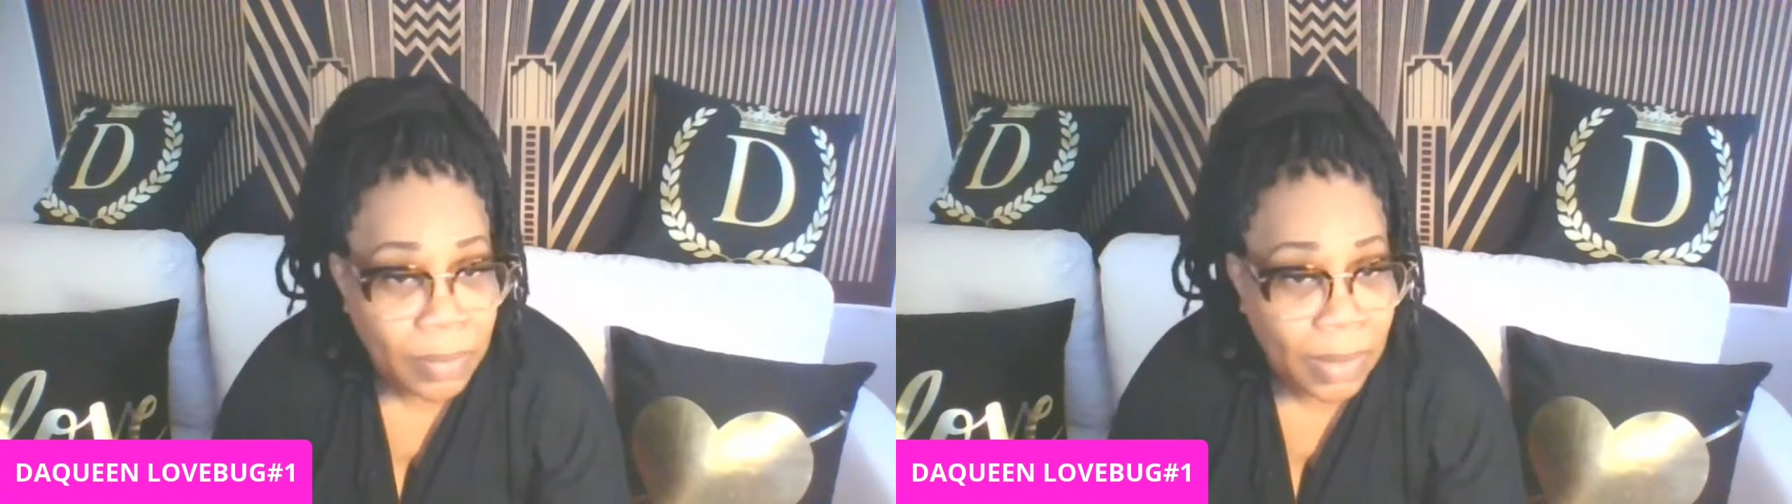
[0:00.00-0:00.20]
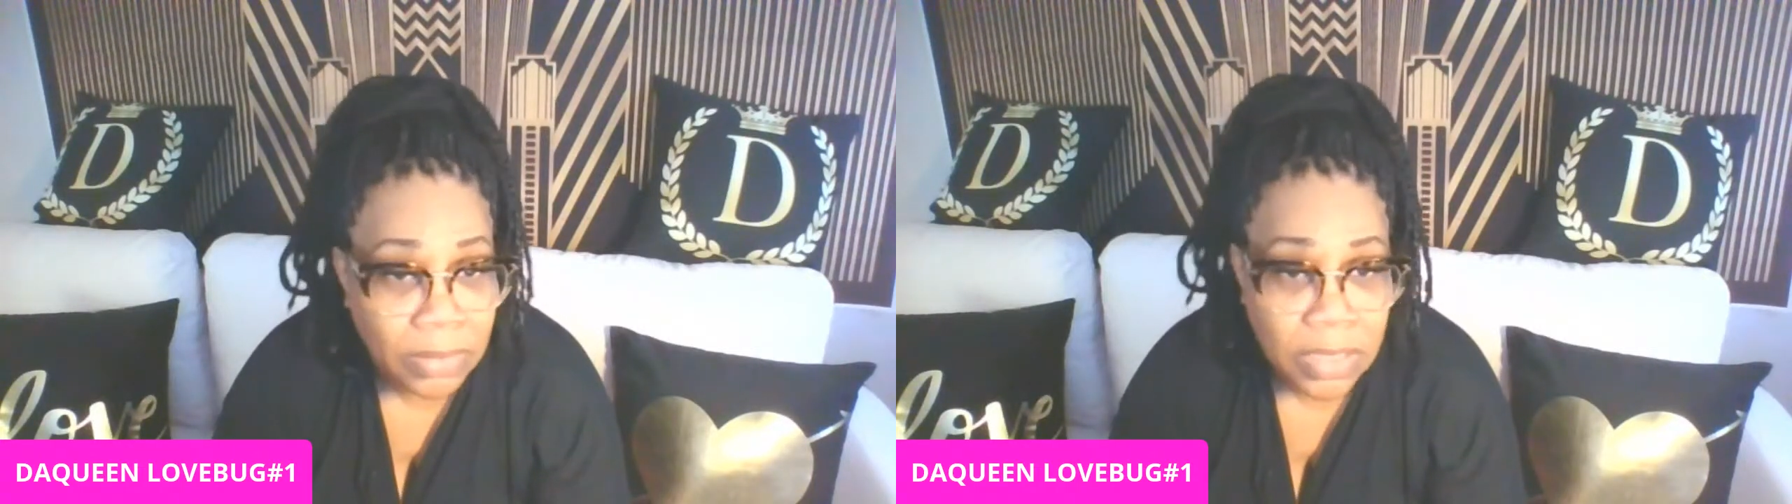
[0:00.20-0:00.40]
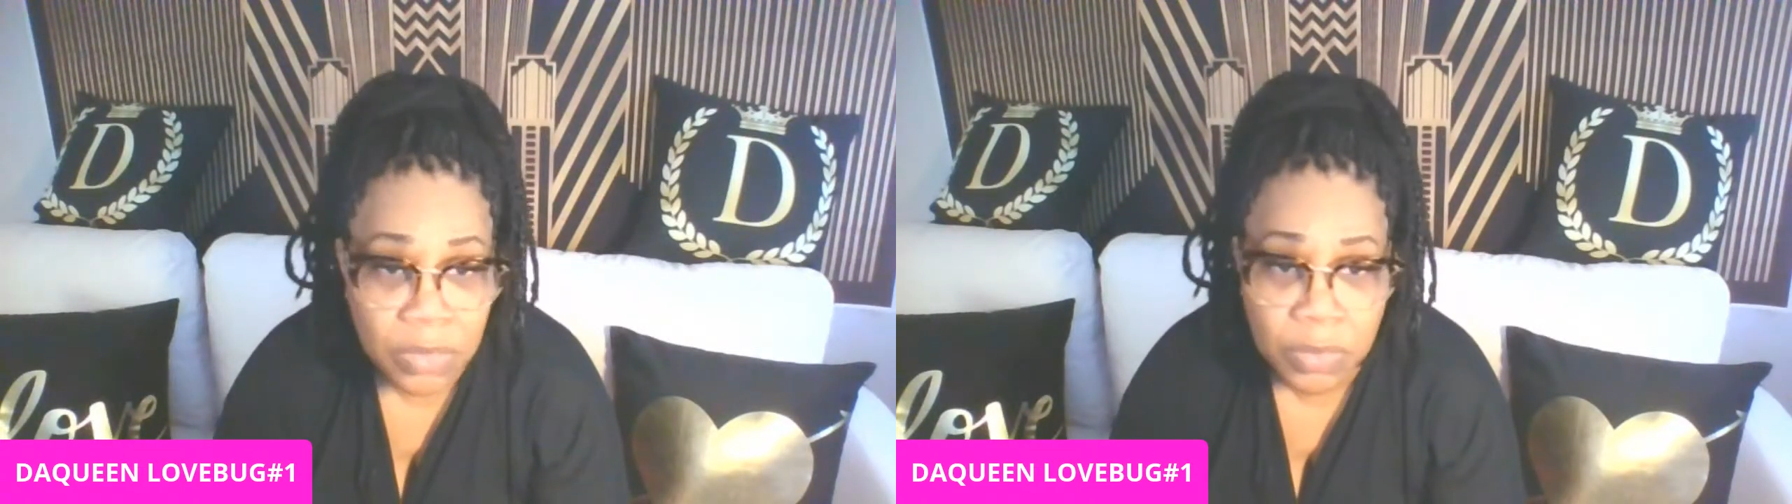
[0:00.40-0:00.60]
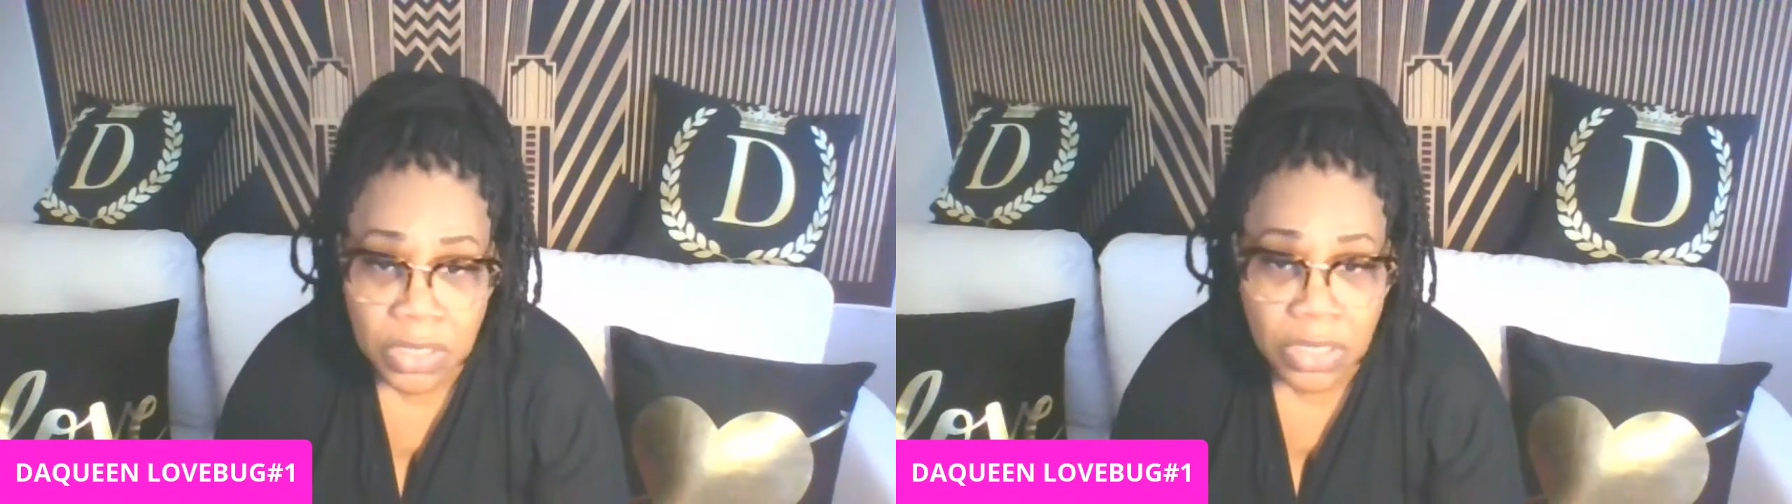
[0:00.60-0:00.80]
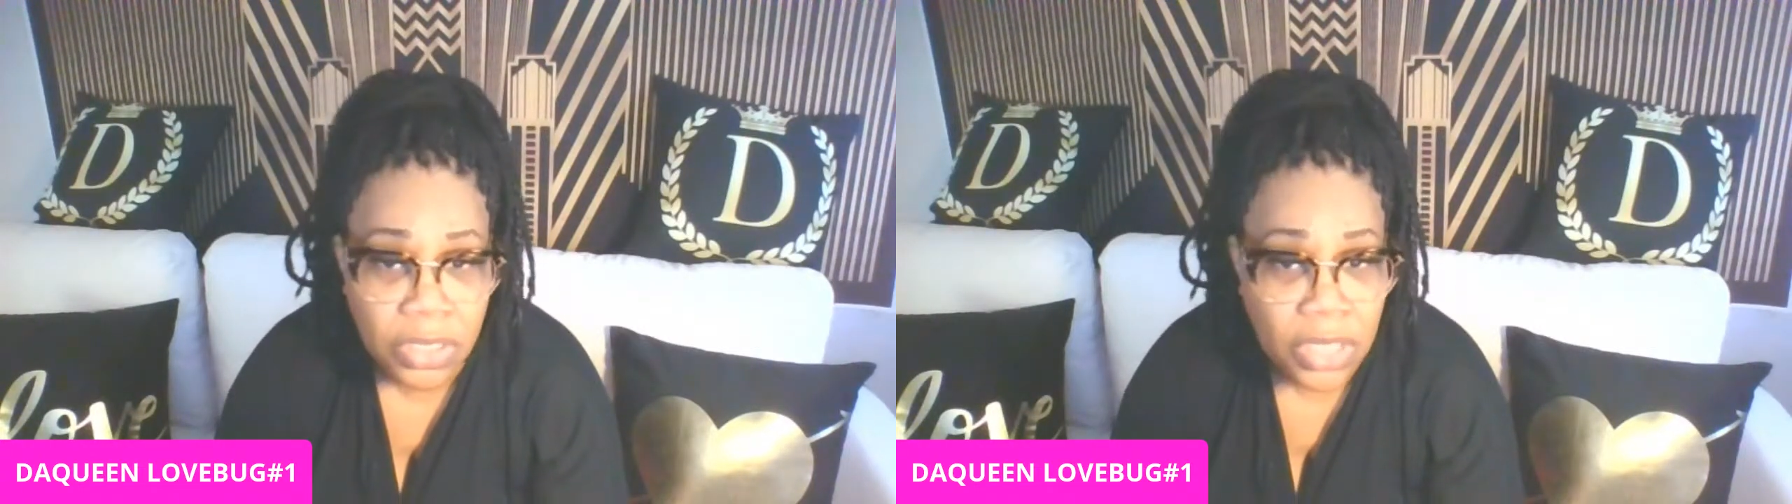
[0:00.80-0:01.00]
about this
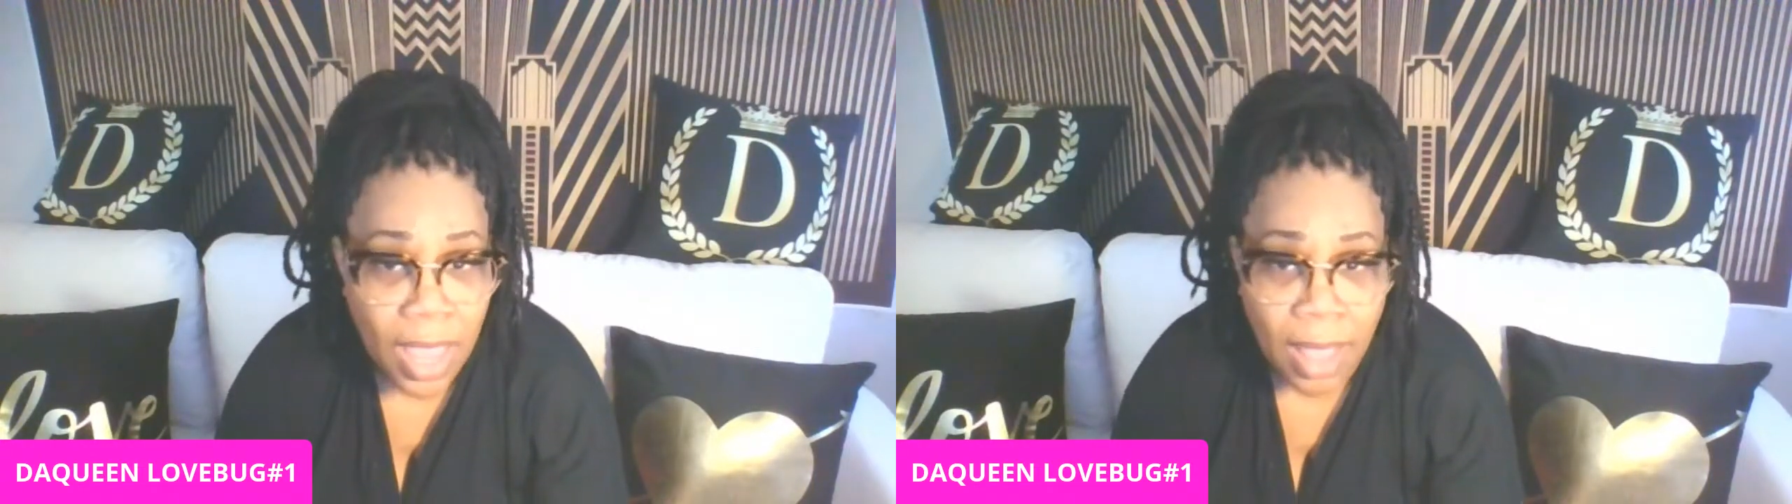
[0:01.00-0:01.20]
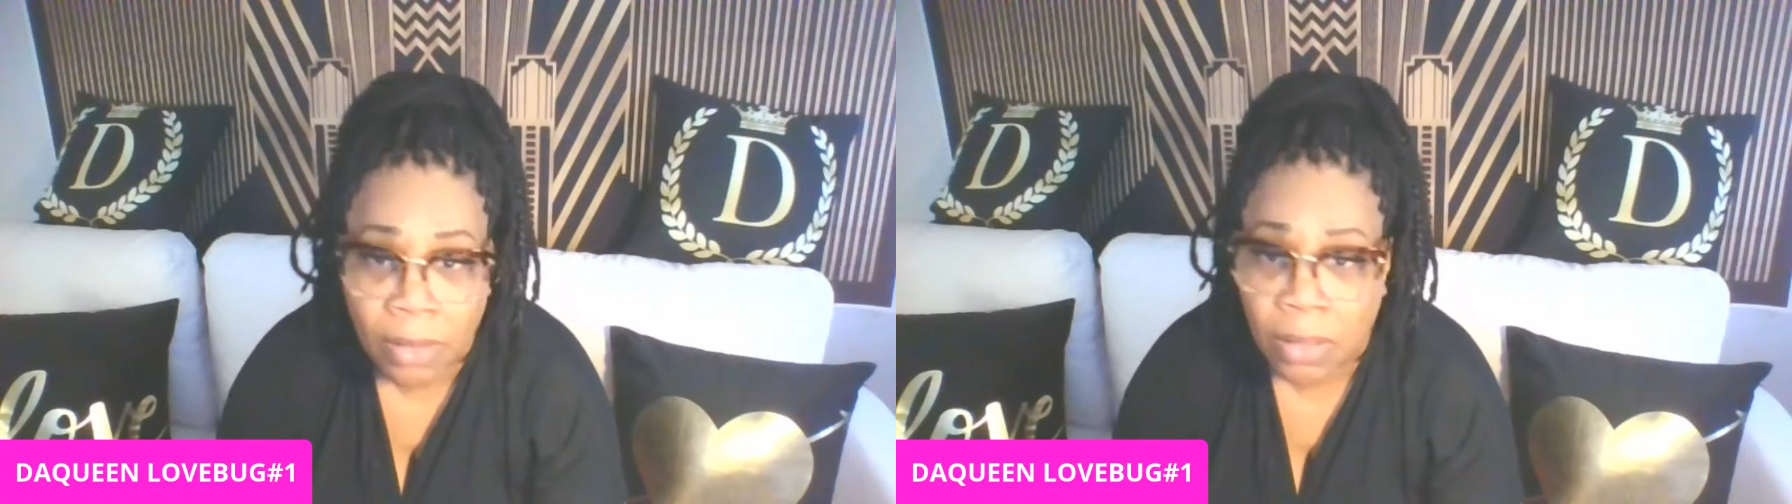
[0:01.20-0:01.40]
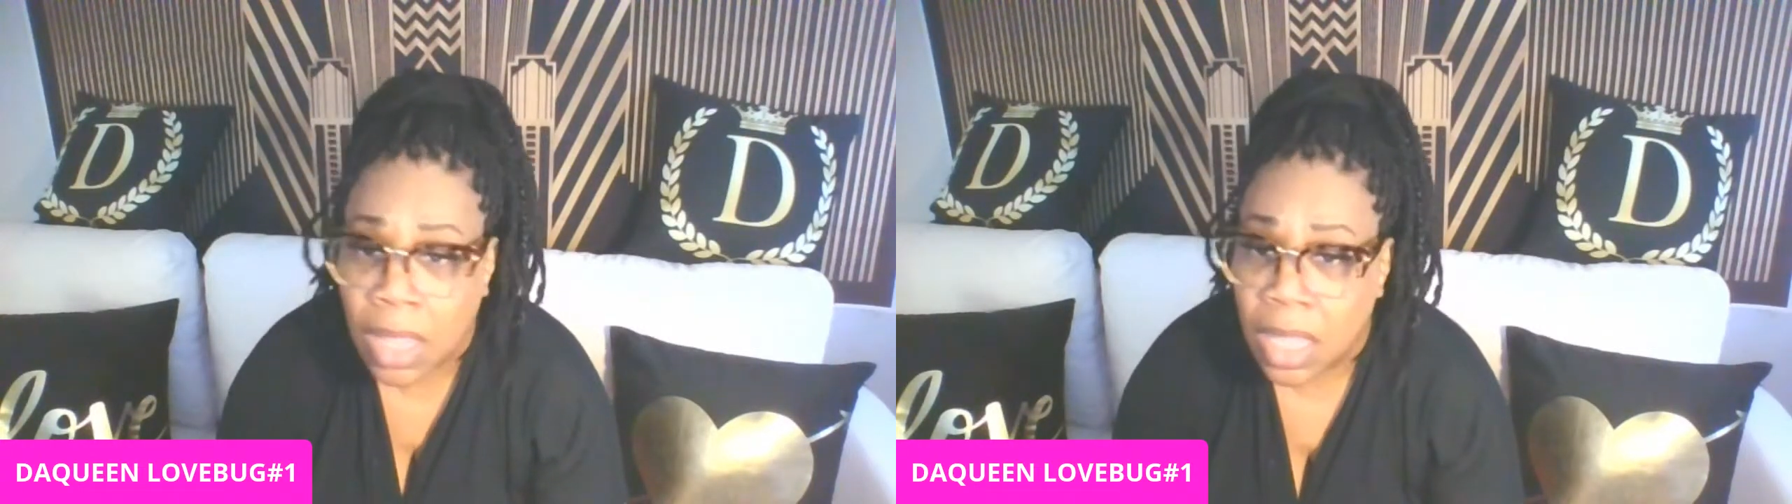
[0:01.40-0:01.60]
missing child?